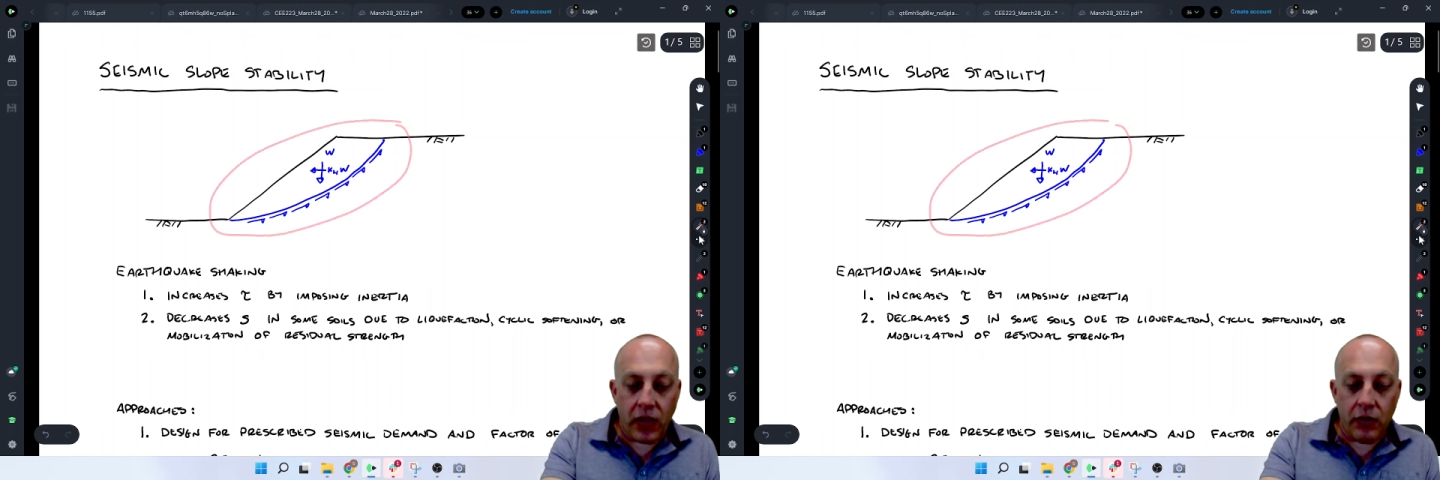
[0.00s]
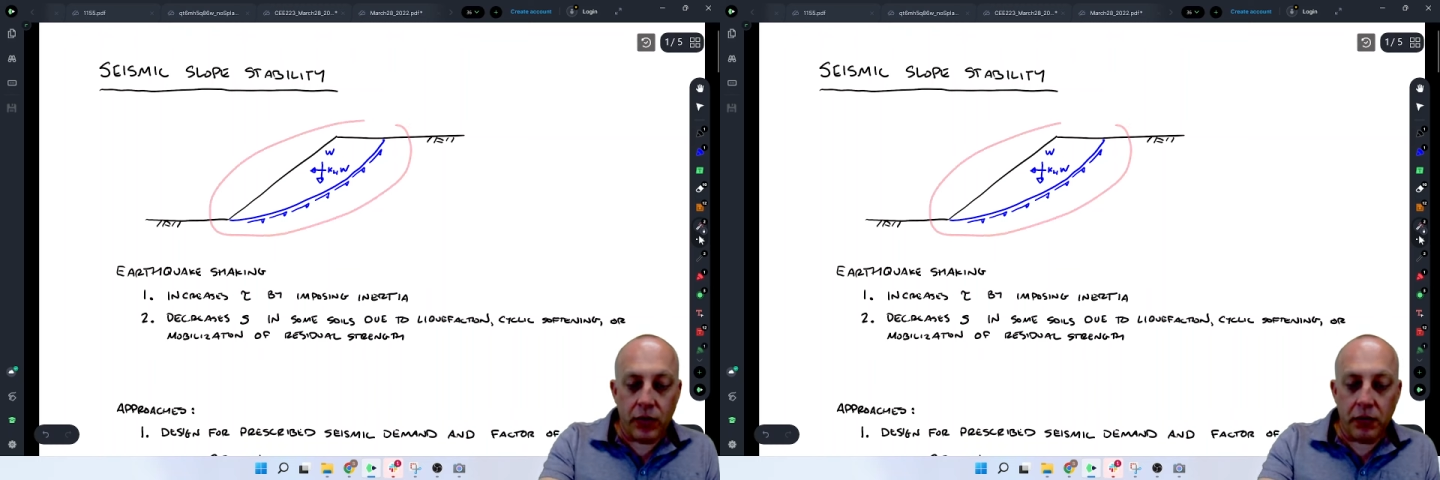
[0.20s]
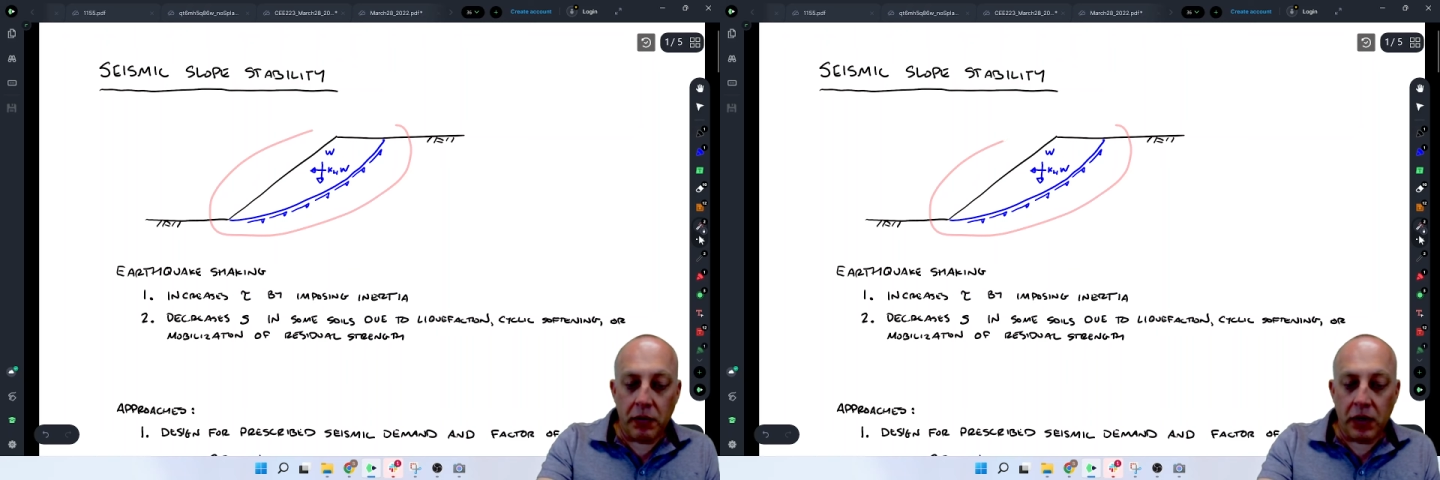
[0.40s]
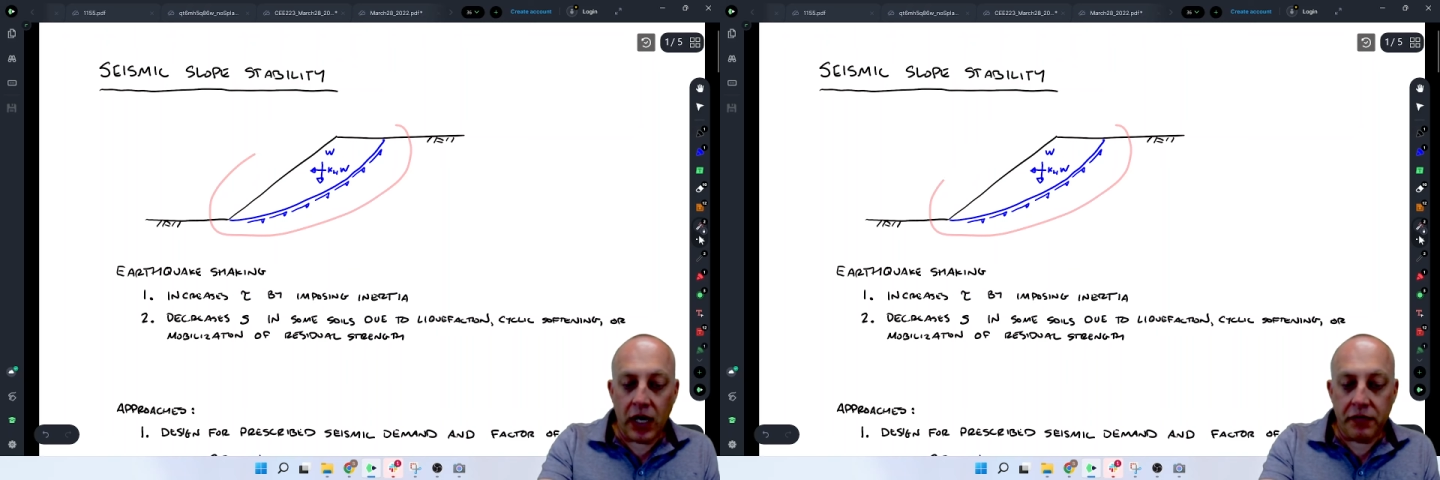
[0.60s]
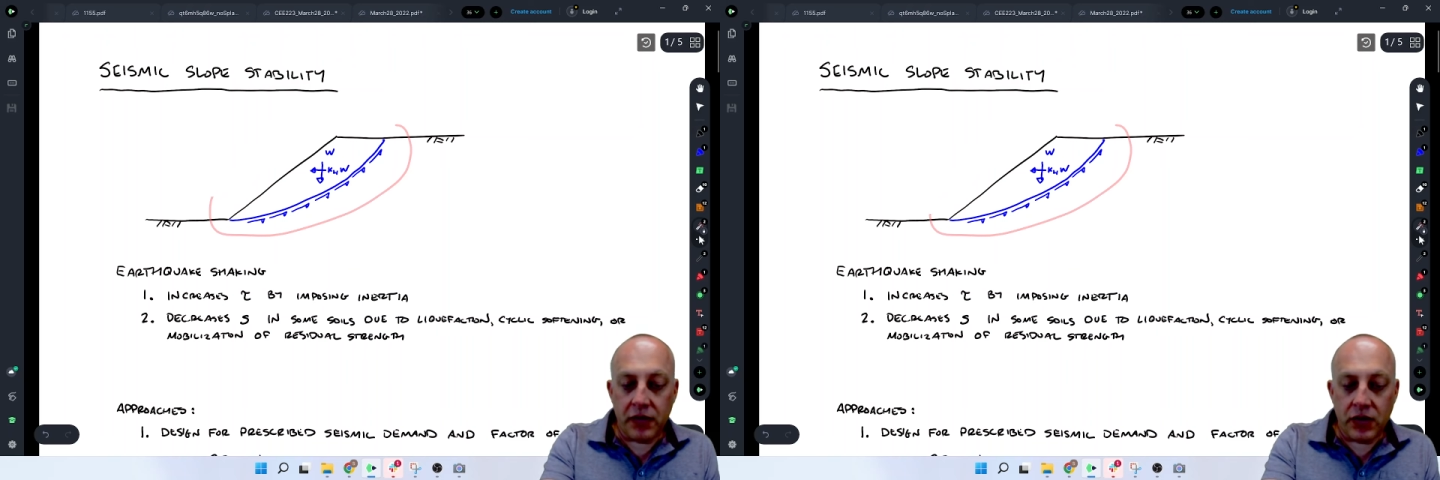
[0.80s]
What we will
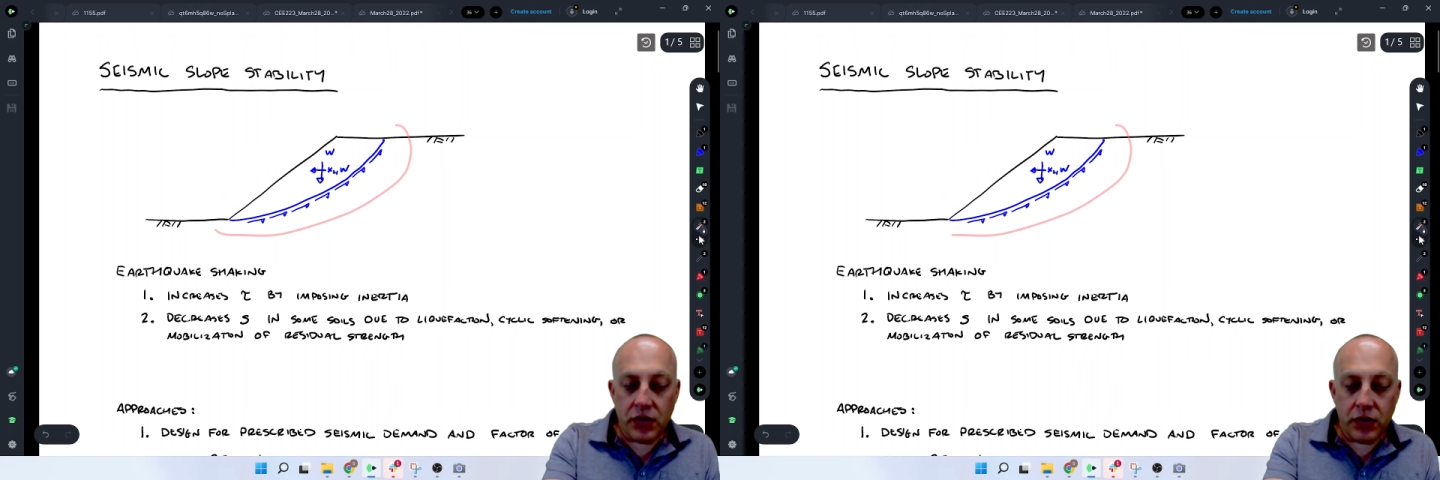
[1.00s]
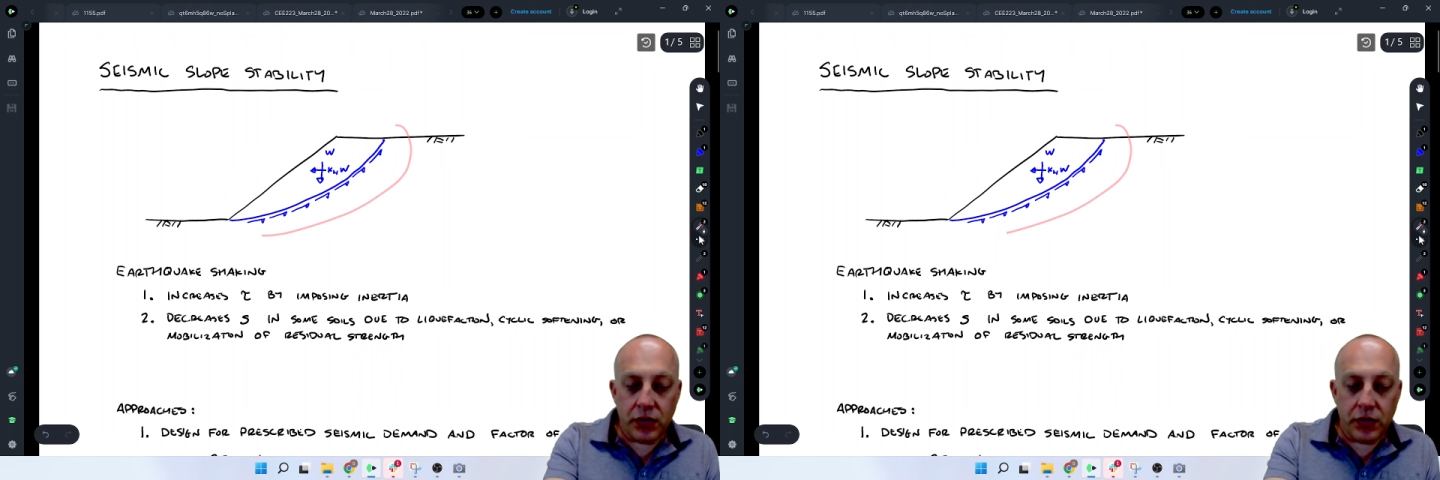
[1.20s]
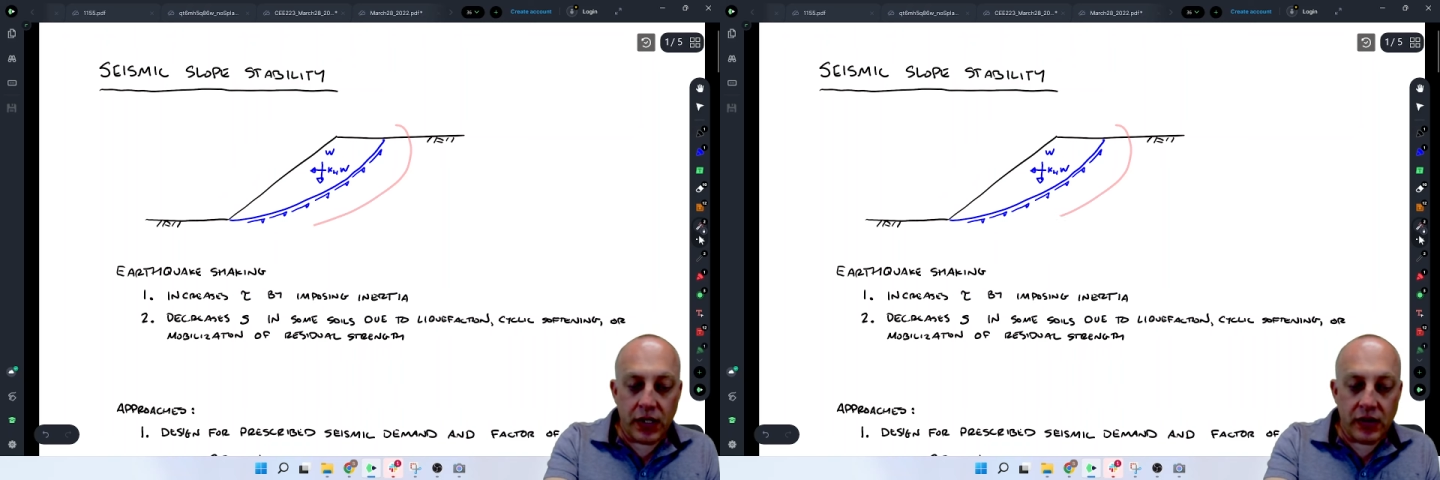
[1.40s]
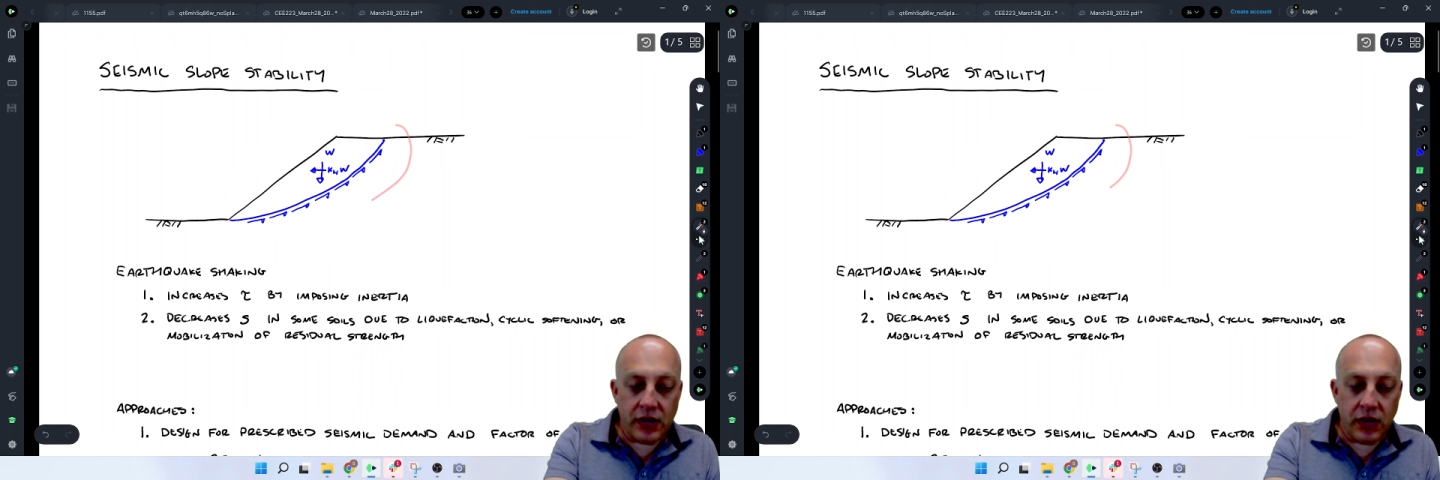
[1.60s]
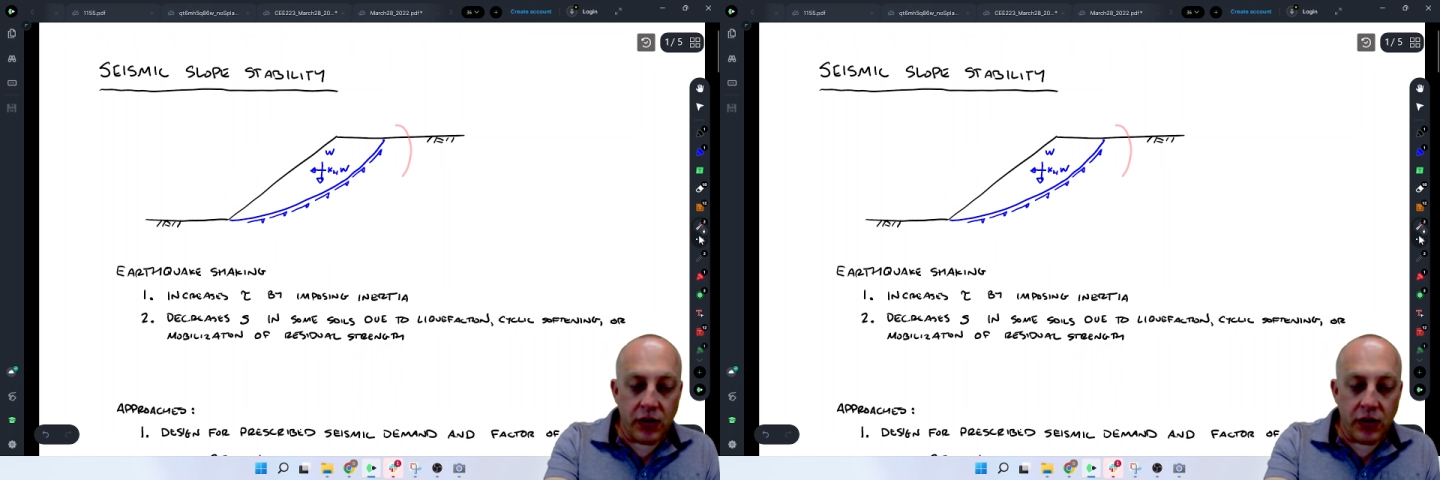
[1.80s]
often do is,